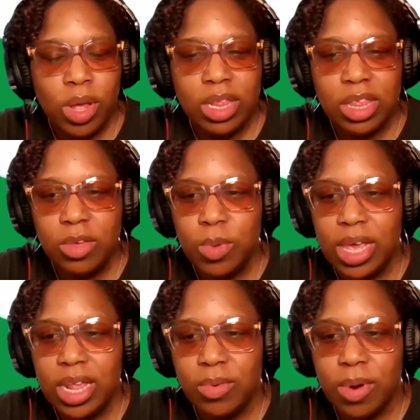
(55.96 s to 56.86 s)
until we
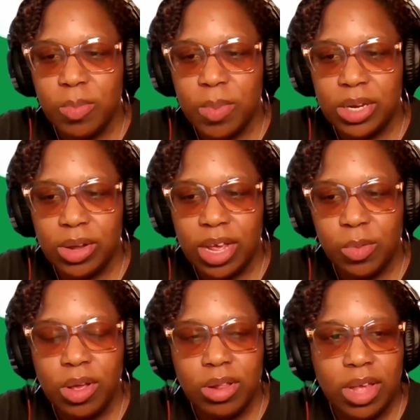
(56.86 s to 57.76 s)
get to our special guest,
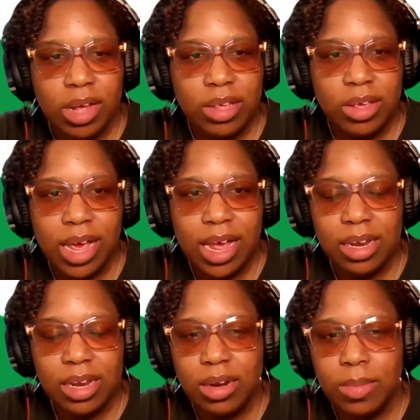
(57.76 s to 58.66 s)
we're going to talk to you guys a
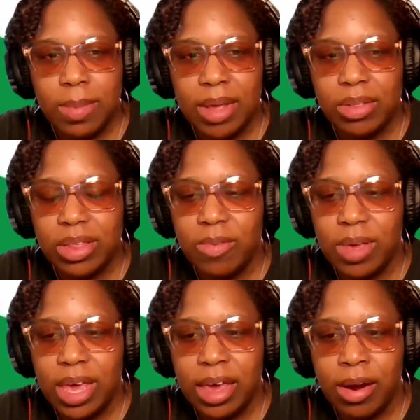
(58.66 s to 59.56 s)
little bit about
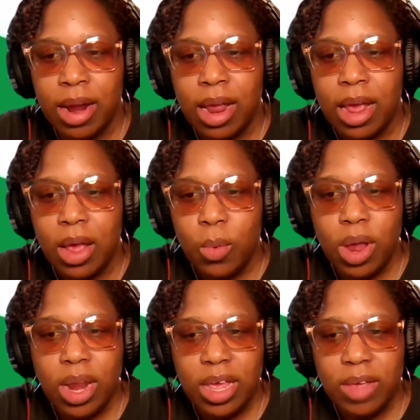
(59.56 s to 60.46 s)
self-care. We're
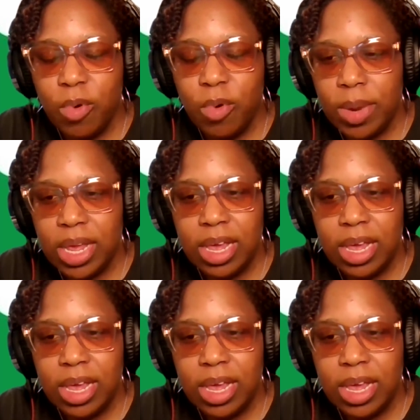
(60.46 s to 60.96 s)
going to formally